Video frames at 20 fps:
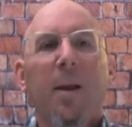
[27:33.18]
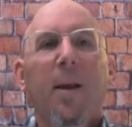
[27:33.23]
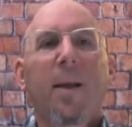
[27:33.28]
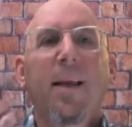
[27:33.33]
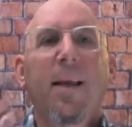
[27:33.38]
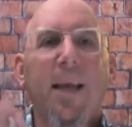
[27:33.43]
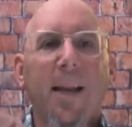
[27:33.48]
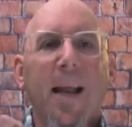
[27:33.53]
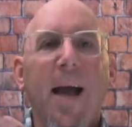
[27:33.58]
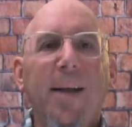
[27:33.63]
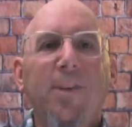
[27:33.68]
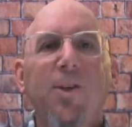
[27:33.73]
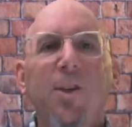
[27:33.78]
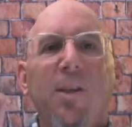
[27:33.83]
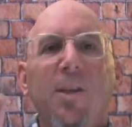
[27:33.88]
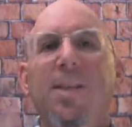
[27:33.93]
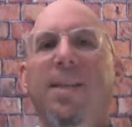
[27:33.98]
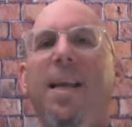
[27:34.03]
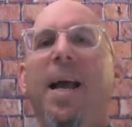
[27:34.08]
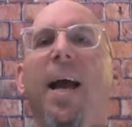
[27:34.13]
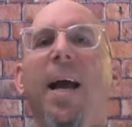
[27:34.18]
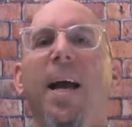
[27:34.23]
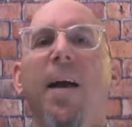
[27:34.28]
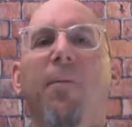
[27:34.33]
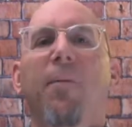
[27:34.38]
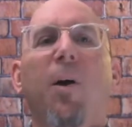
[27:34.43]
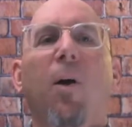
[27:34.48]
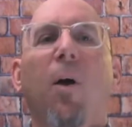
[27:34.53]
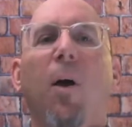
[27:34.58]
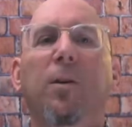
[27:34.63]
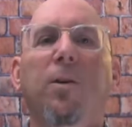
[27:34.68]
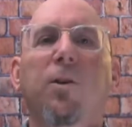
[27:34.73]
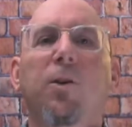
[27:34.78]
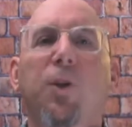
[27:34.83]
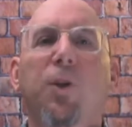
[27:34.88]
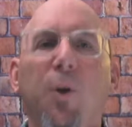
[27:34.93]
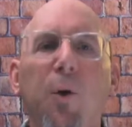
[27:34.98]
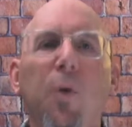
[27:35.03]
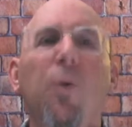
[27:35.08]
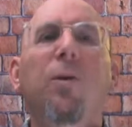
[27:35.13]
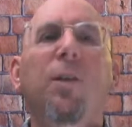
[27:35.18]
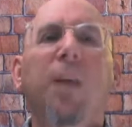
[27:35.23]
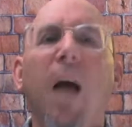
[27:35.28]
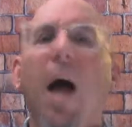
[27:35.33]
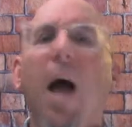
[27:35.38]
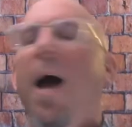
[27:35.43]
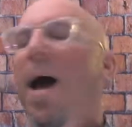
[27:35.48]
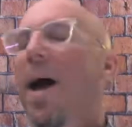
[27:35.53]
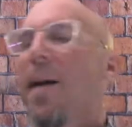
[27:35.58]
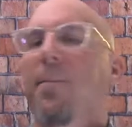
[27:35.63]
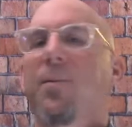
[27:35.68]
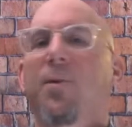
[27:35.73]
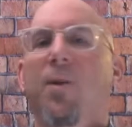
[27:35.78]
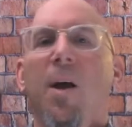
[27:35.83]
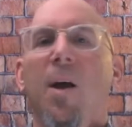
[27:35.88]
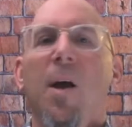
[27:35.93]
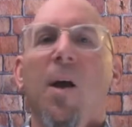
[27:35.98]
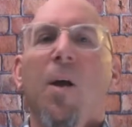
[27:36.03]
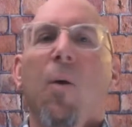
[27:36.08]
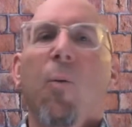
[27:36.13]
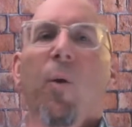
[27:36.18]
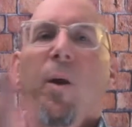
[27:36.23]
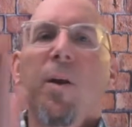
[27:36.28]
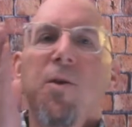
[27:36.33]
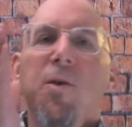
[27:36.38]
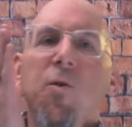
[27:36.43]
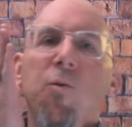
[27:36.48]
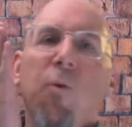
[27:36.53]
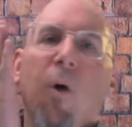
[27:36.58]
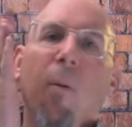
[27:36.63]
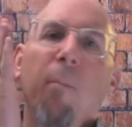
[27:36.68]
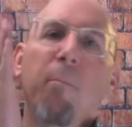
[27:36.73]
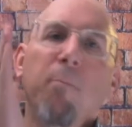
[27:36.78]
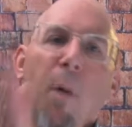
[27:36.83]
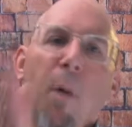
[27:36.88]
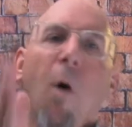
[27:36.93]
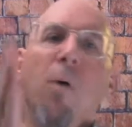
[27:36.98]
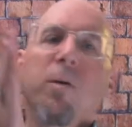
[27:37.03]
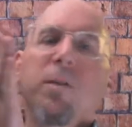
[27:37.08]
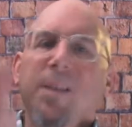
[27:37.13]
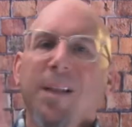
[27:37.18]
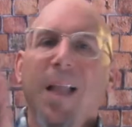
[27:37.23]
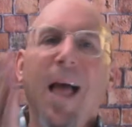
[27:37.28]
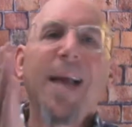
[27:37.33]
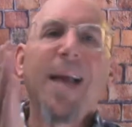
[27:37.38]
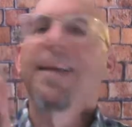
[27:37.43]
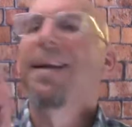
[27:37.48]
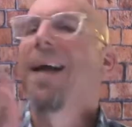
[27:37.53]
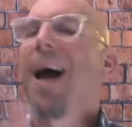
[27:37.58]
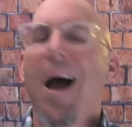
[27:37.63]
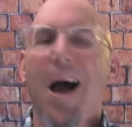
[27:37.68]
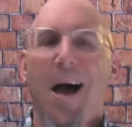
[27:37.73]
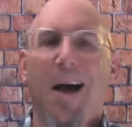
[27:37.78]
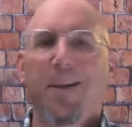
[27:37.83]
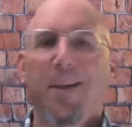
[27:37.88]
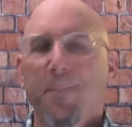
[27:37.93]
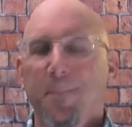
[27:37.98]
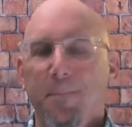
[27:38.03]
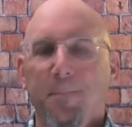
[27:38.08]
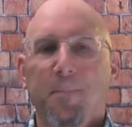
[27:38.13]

Can I just say there are two times when you are most like God?